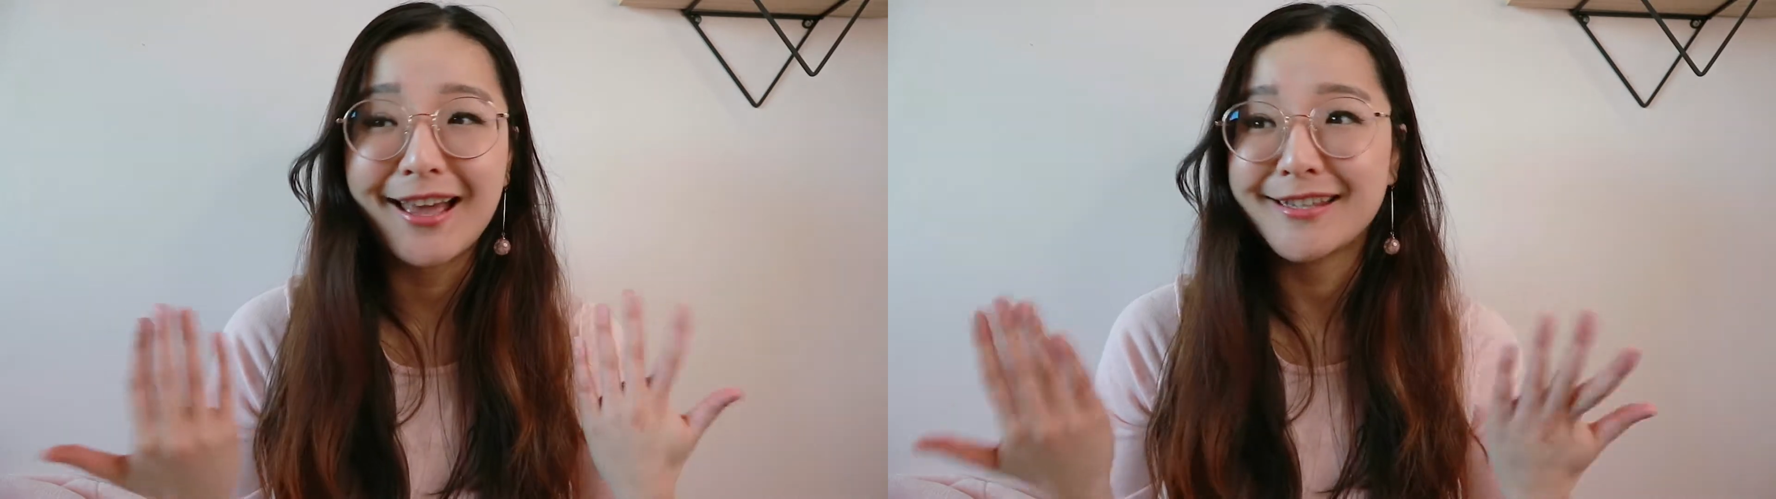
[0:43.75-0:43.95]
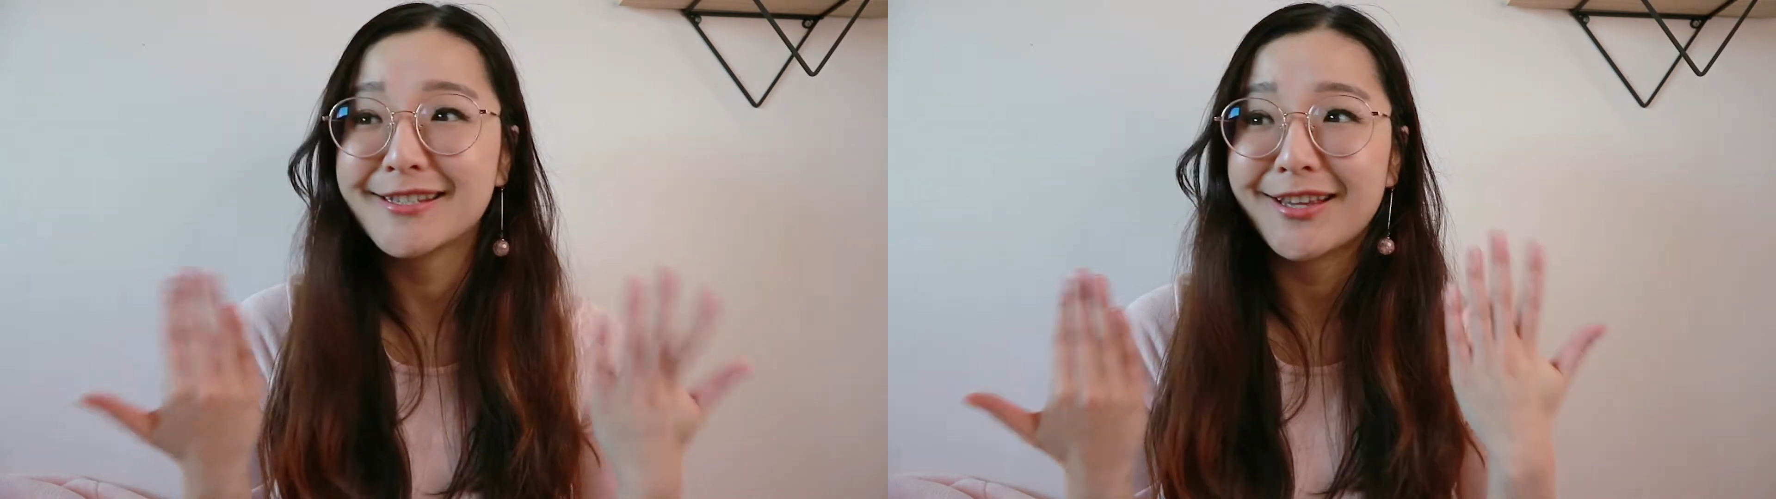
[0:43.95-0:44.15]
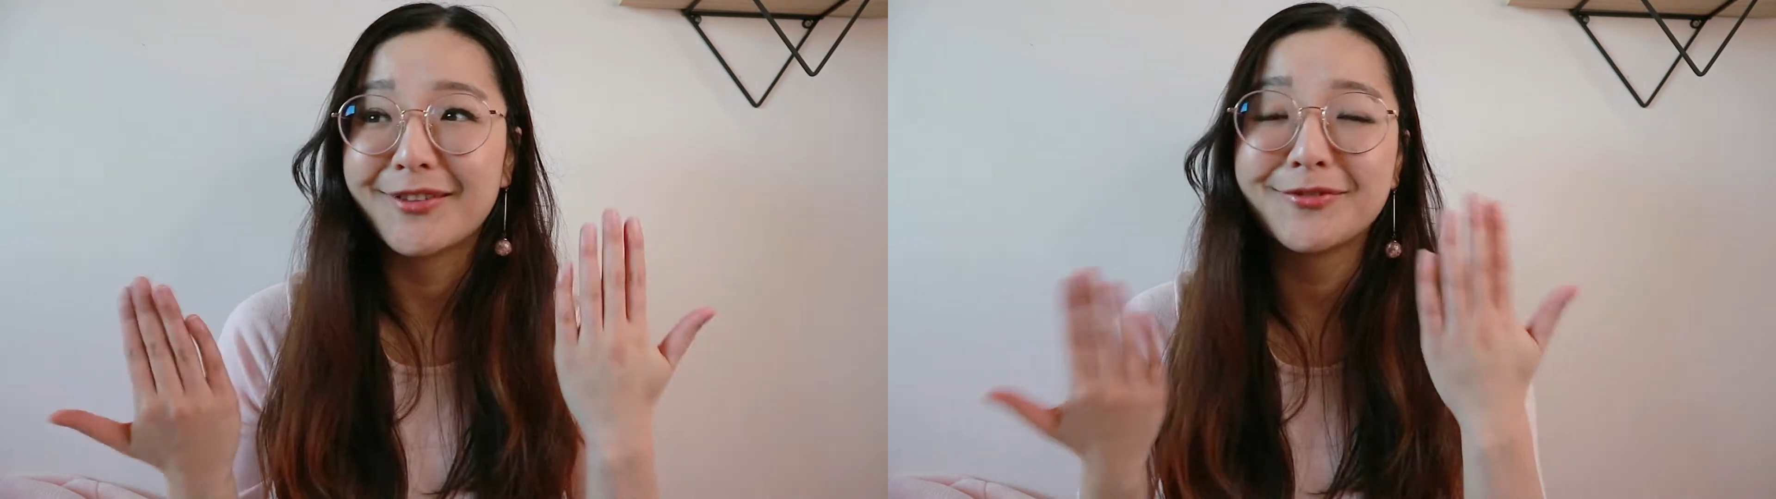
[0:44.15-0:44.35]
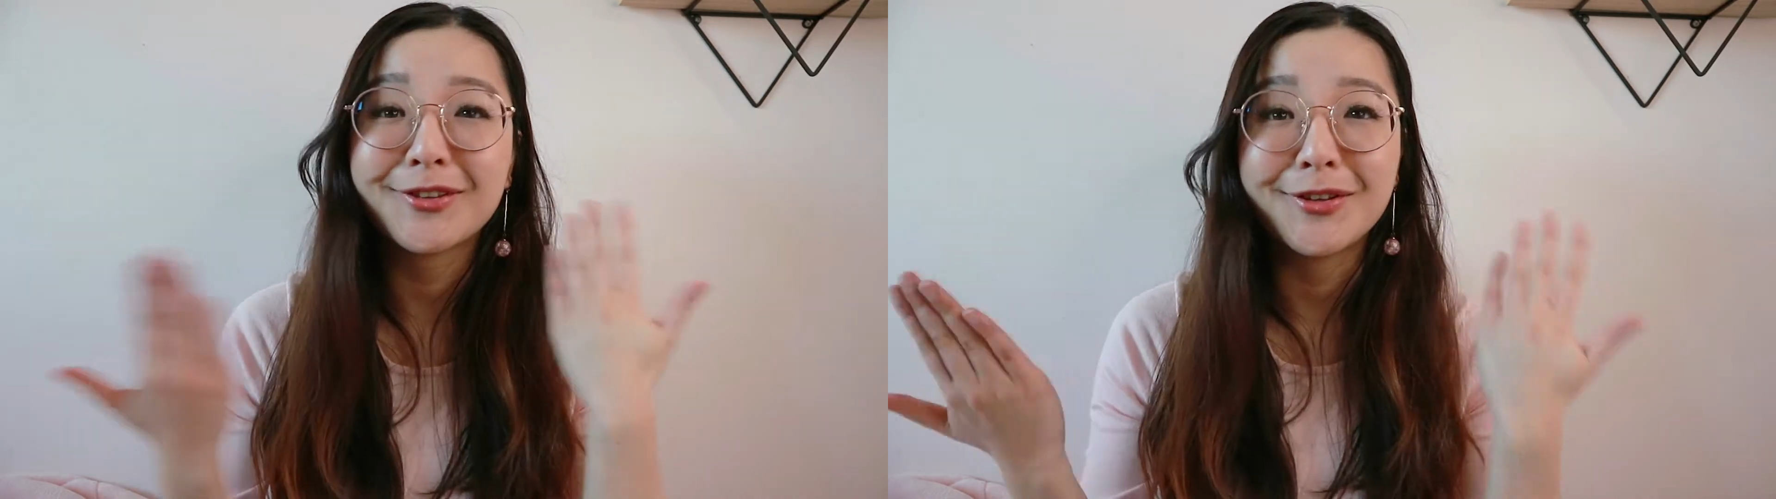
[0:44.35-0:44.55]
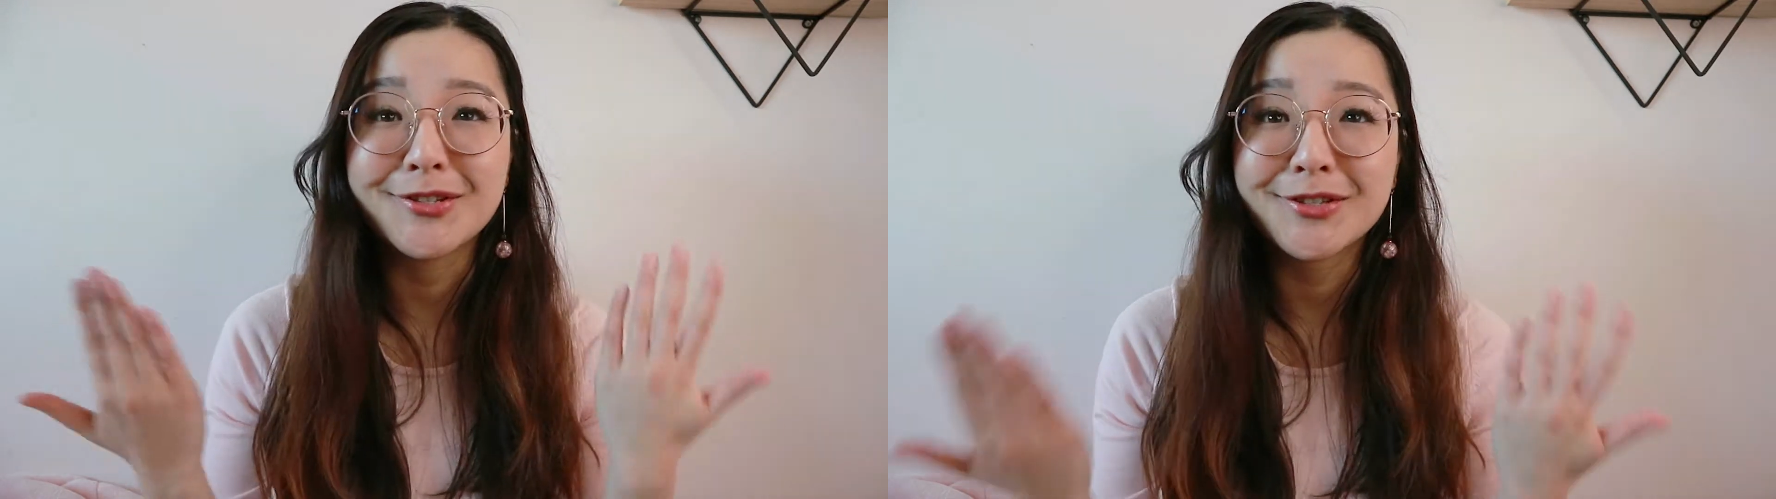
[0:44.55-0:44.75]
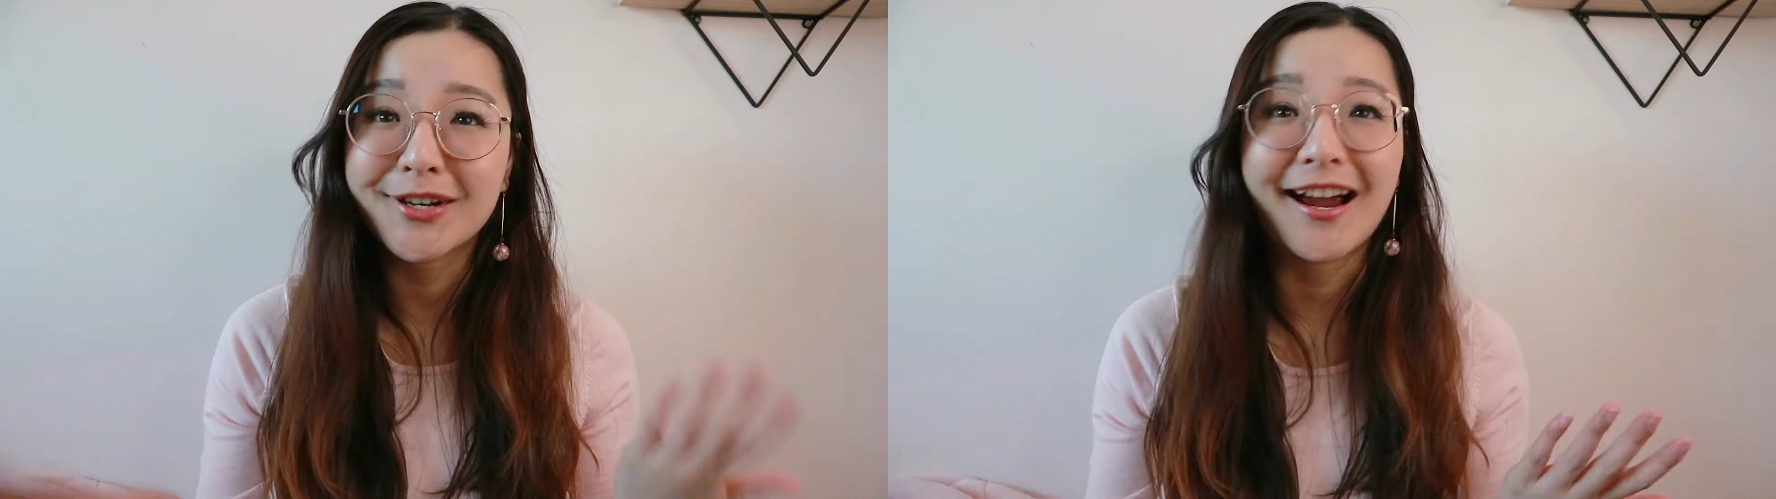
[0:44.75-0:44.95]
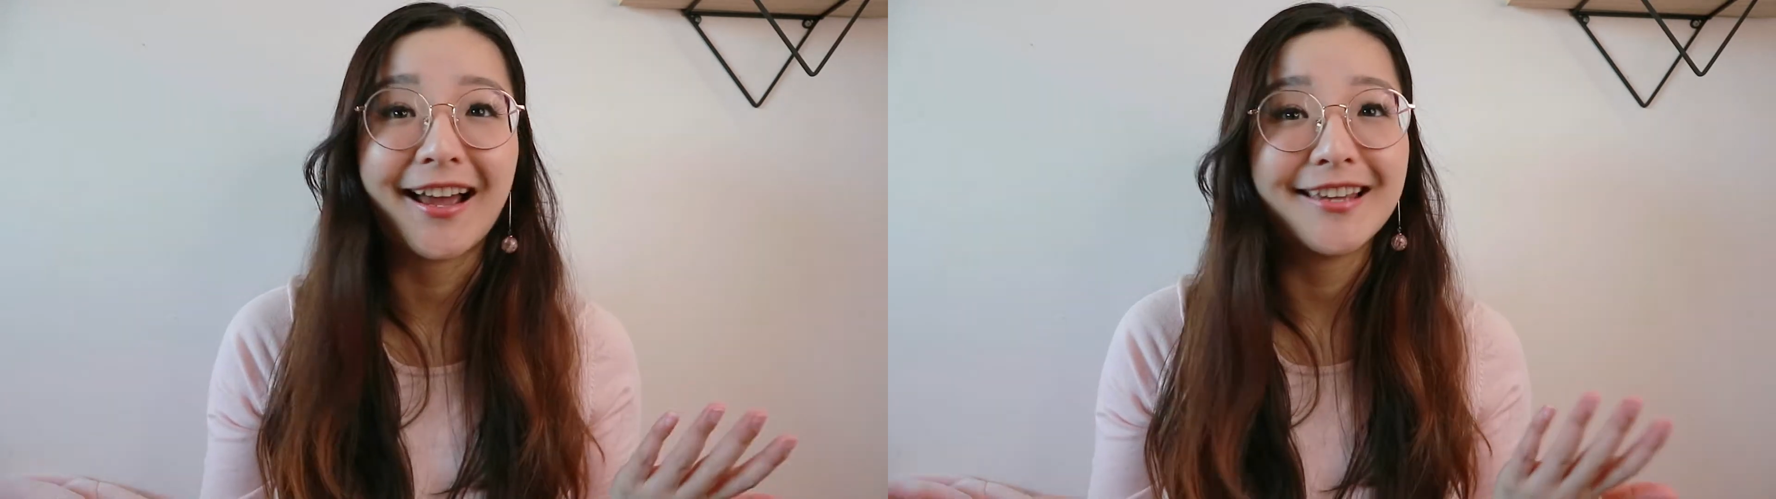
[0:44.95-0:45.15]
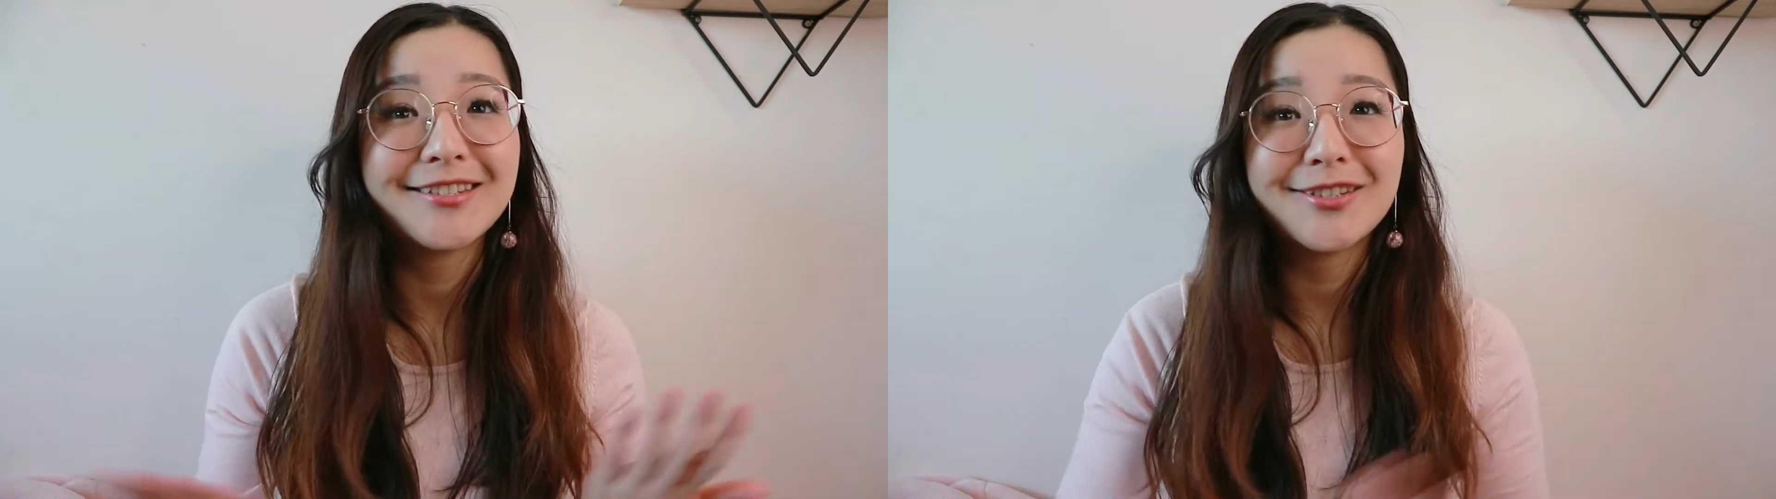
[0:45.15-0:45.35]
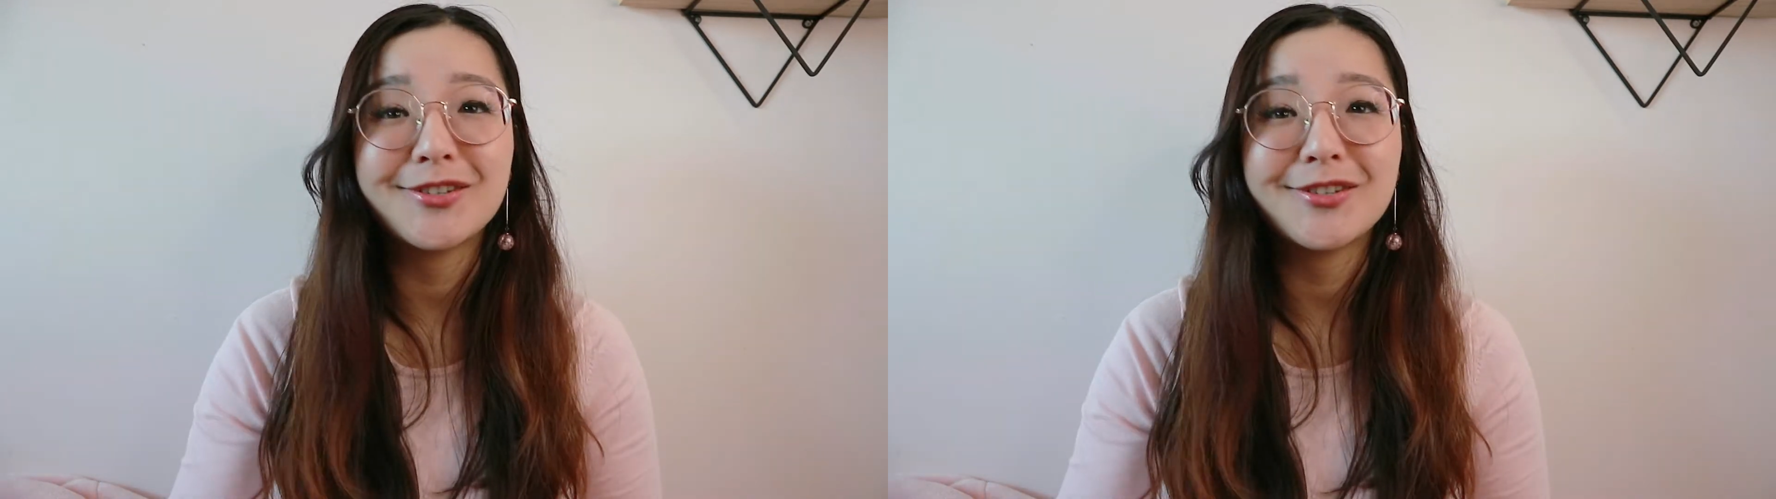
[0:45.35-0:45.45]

and stuff close to your eyes,